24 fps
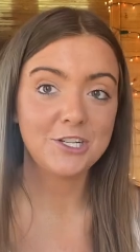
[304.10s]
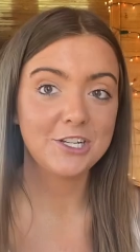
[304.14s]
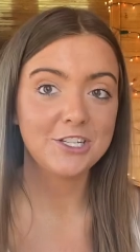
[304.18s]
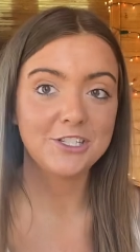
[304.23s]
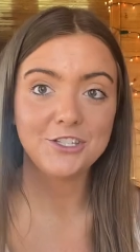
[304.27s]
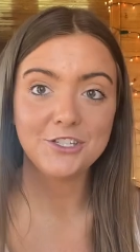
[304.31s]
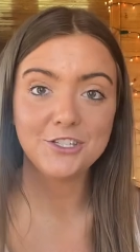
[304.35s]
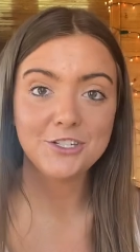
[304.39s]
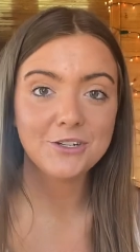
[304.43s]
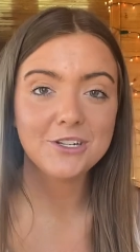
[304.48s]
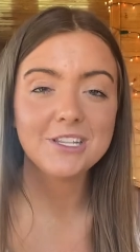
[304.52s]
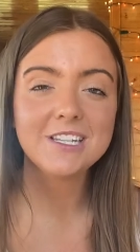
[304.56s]

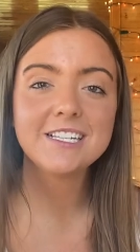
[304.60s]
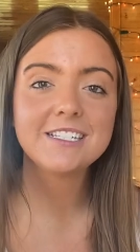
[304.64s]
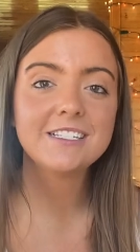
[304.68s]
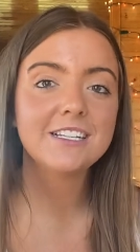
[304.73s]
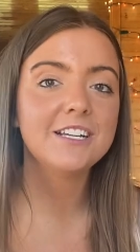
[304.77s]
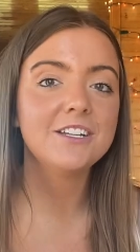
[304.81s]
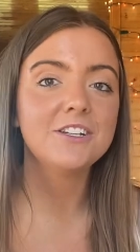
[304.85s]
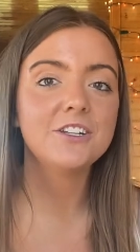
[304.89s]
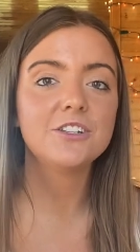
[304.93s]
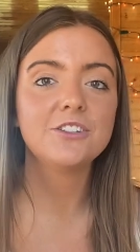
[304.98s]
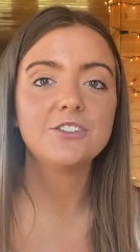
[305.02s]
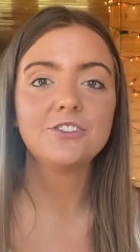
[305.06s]
just new to this
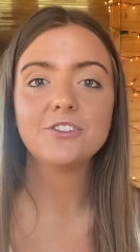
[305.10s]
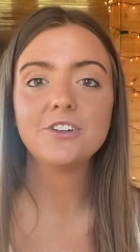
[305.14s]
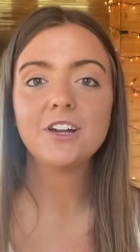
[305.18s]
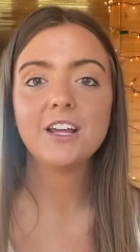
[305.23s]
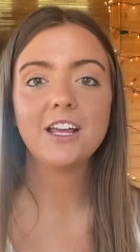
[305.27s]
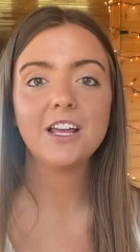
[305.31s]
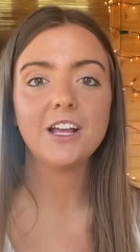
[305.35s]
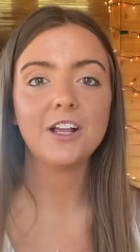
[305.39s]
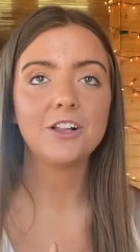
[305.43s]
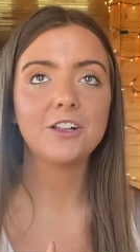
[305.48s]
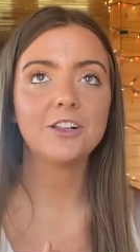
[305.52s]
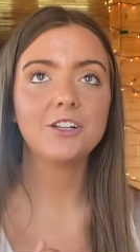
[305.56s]

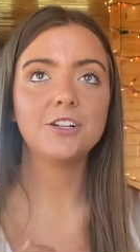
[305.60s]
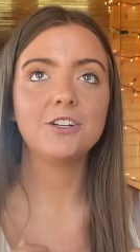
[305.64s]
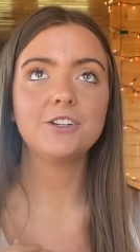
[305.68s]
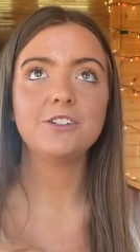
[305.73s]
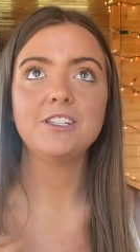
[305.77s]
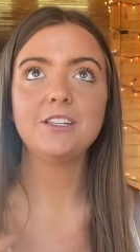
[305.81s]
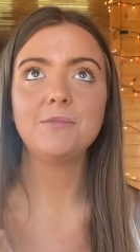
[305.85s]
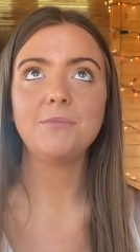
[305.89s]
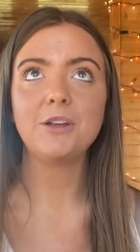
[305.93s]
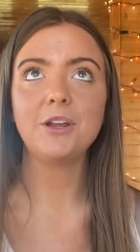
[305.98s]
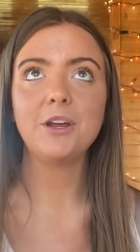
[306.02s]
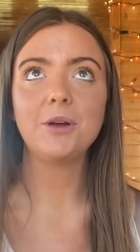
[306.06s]
industry,
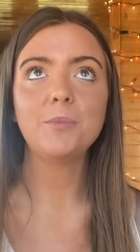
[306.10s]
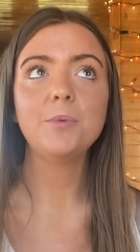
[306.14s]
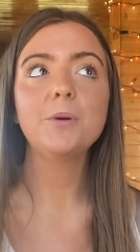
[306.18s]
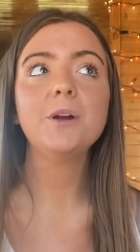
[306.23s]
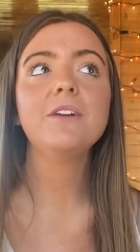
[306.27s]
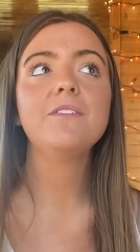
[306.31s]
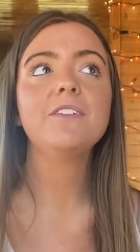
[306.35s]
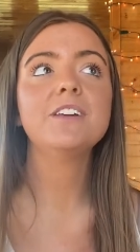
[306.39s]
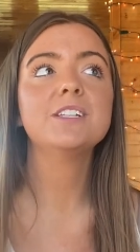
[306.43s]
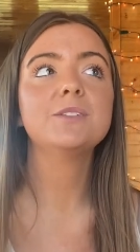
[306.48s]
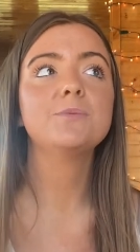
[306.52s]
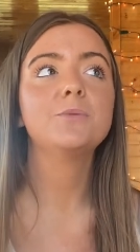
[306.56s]
include some of your
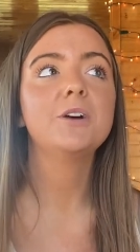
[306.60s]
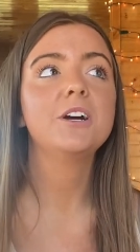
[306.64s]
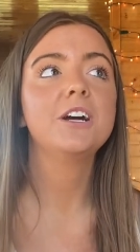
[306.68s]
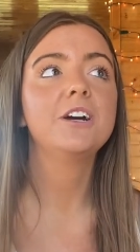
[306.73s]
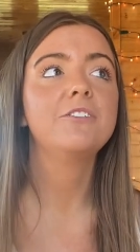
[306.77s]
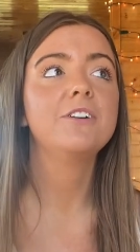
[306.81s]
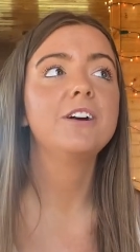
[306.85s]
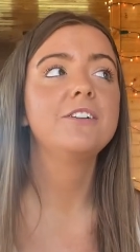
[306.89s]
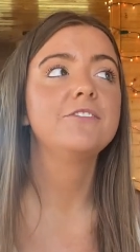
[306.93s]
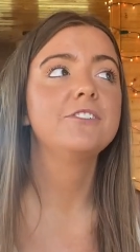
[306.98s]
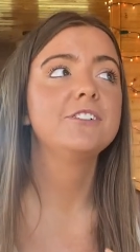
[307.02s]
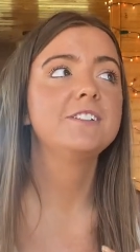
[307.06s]
previous
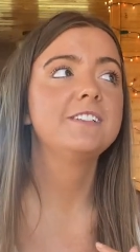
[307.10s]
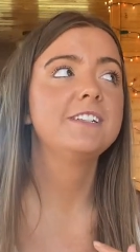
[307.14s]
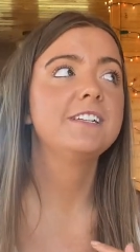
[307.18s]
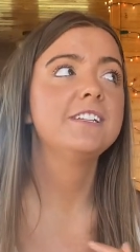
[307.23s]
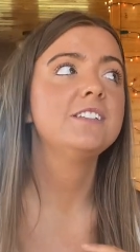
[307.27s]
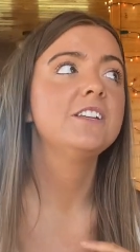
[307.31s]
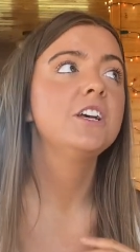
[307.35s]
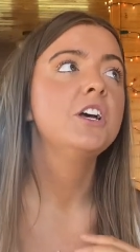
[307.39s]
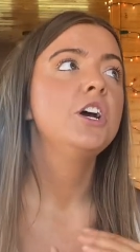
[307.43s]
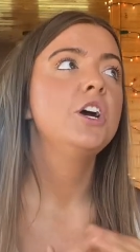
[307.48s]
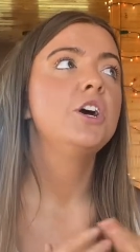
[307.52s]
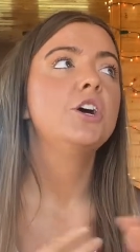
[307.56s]
work
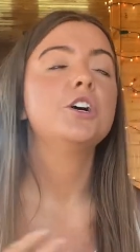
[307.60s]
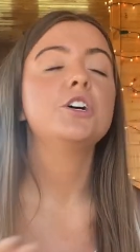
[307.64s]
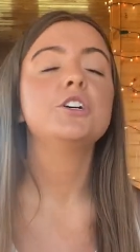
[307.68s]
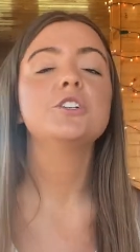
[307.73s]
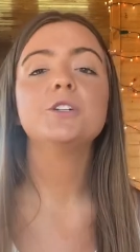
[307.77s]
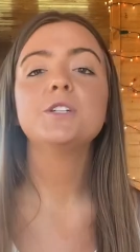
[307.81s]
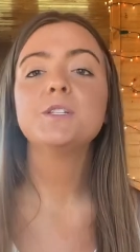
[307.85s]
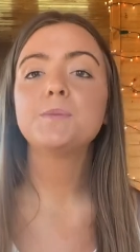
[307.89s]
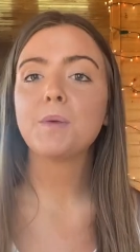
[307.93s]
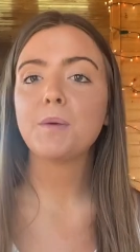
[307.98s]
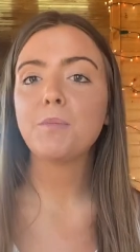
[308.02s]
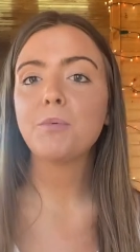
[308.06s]
references
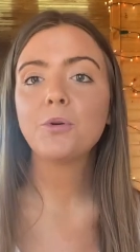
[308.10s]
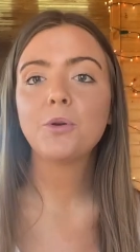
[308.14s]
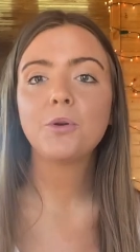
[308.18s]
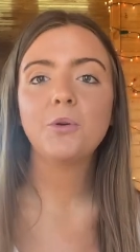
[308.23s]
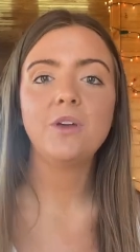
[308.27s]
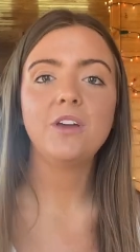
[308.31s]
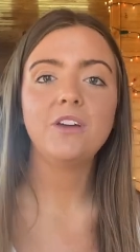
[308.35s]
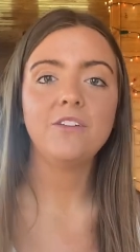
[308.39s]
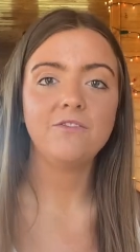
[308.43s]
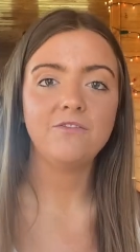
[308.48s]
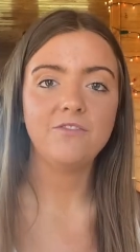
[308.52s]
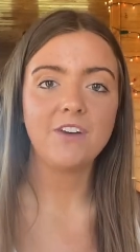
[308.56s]
or just people
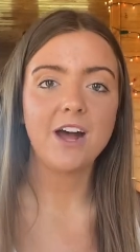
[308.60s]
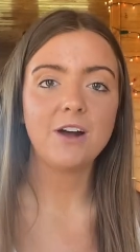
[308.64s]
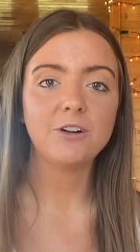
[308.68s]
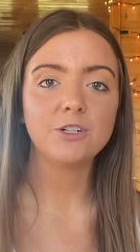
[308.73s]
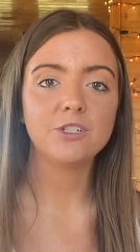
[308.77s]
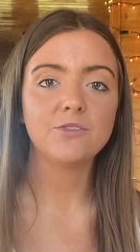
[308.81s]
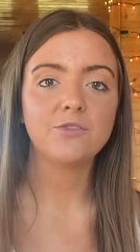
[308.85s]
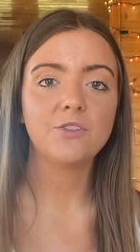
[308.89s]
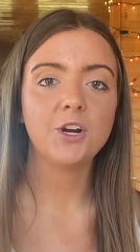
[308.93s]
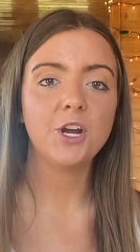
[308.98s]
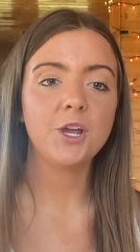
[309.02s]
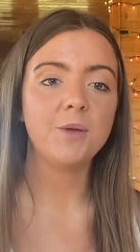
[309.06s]
who can
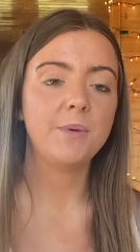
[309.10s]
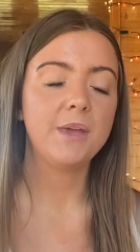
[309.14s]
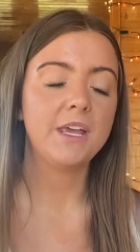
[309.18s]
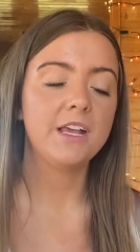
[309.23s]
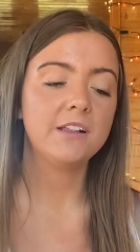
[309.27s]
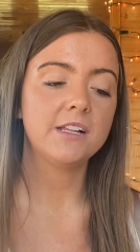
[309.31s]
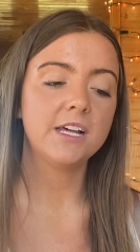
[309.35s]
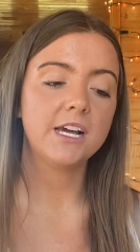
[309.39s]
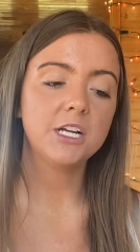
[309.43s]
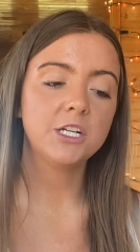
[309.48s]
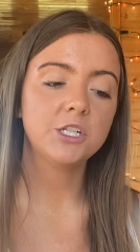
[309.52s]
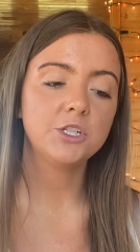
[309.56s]
vouch for you
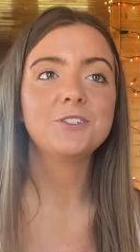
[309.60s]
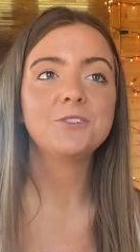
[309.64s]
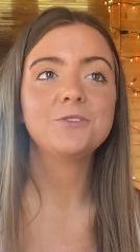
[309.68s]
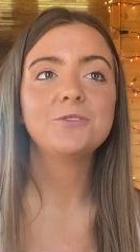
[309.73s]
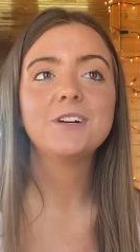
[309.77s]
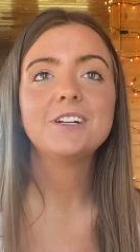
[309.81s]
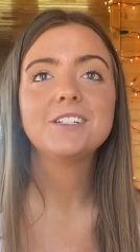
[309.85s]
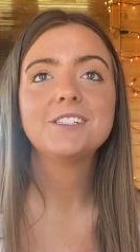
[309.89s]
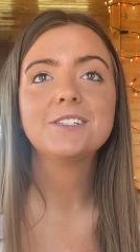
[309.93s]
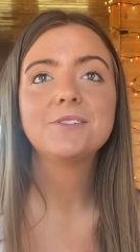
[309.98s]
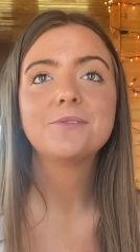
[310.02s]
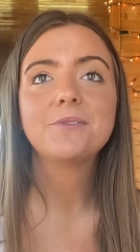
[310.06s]
being like
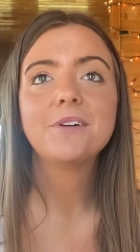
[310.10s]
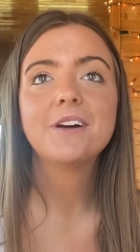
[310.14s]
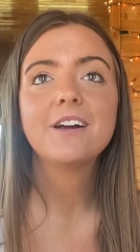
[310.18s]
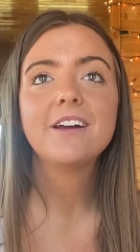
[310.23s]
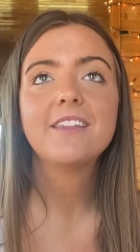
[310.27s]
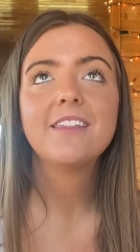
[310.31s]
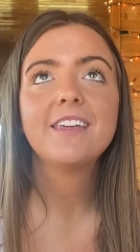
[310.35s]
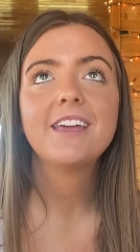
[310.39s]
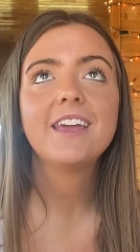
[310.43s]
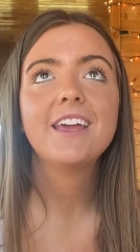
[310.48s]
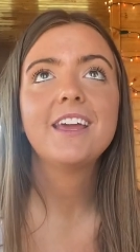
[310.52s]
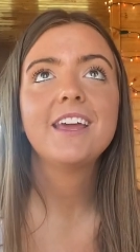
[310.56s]

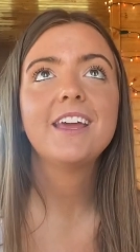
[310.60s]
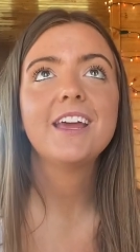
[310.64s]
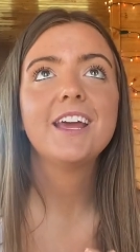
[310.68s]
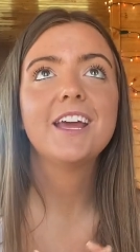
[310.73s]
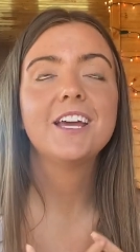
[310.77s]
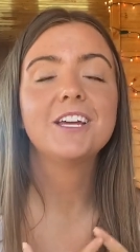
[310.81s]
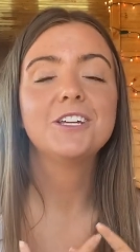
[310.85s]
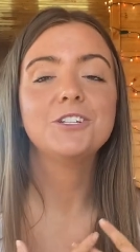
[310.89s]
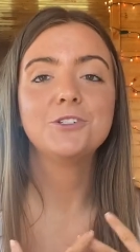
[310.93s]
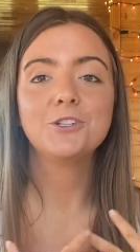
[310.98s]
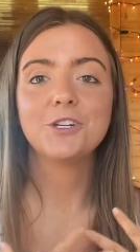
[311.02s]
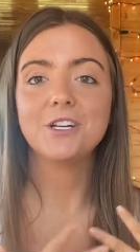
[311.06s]
trustworthy
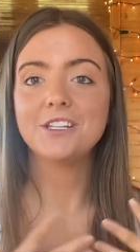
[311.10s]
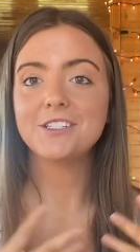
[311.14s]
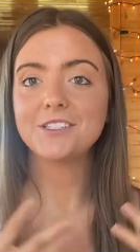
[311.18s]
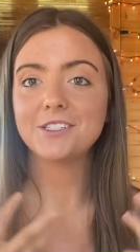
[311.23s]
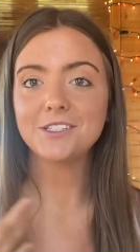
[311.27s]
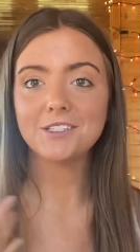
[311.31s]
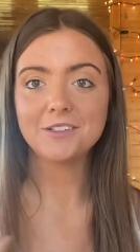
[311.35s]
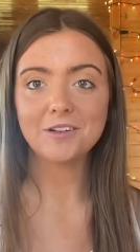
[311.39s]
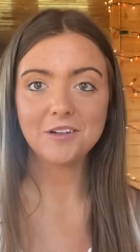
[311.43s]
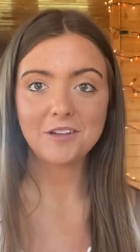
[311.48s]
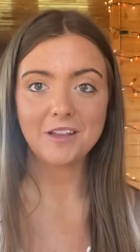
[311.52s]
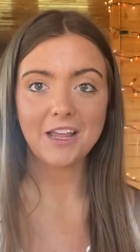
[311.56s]
and
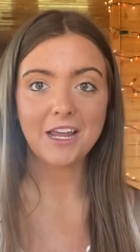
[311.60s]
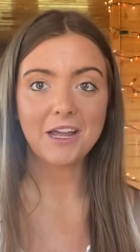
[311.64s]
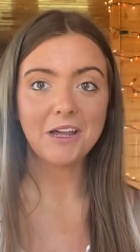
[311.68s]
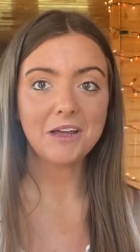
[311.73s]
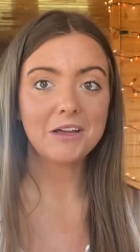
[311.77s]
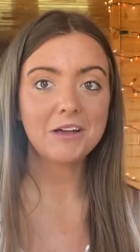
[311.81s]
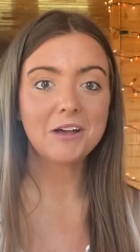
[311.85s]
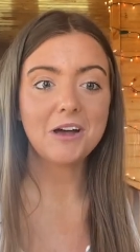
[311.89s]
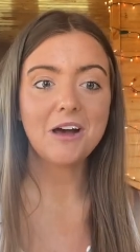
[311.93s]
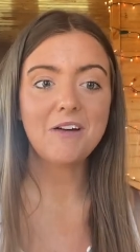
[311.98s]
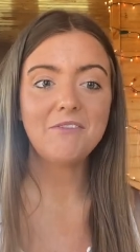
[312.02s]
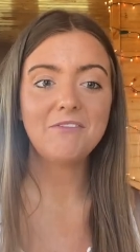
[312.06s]
just
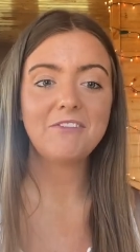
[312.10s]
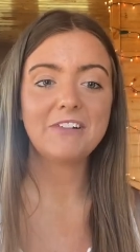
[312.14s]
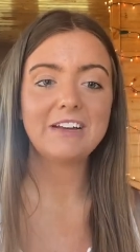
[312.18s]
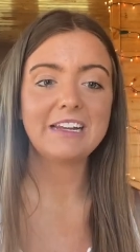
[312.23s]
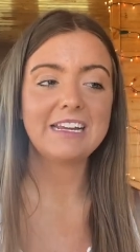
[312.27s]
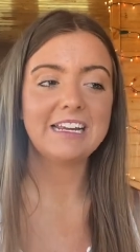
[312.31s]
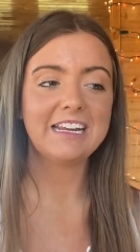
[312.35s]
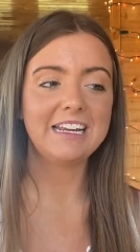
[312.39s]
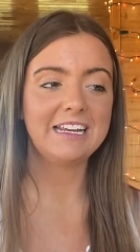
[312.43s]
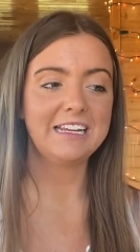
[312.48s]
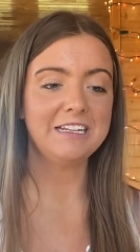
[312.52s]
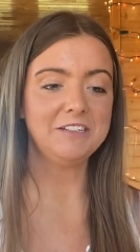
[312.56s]
like
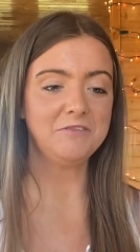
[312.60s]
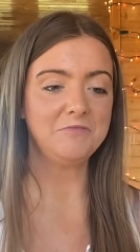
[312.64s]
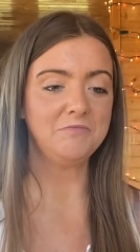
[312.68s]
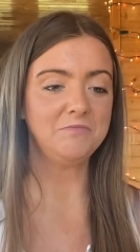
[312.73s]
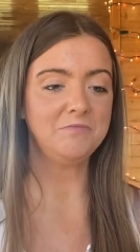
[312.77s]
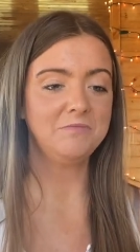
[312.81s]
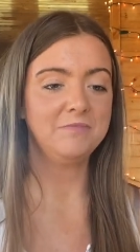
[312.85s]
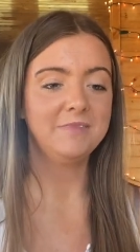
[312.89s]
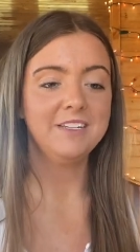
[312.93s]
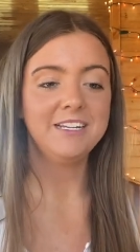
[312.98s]
confident and